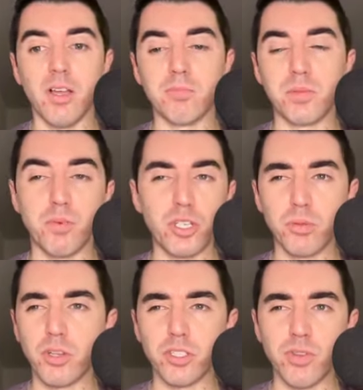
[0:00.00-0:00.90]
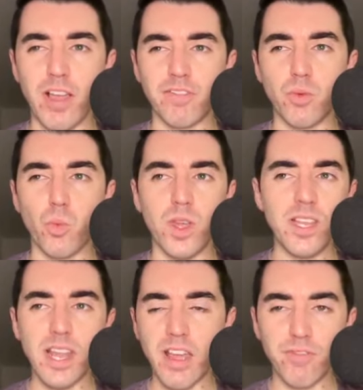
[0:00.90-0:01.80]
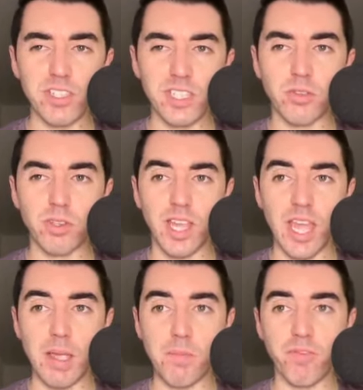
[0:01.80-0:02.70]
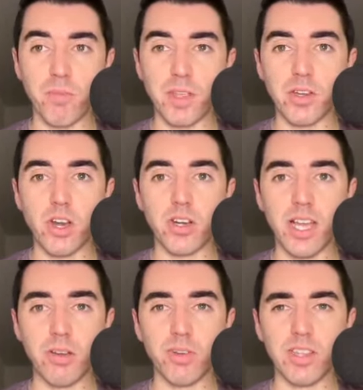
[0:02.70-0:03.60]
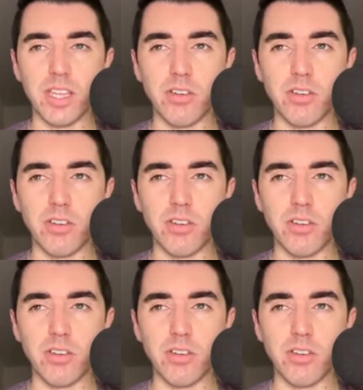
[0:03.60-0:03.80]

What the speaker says: Spurs would also have to win every single game from here on out, and they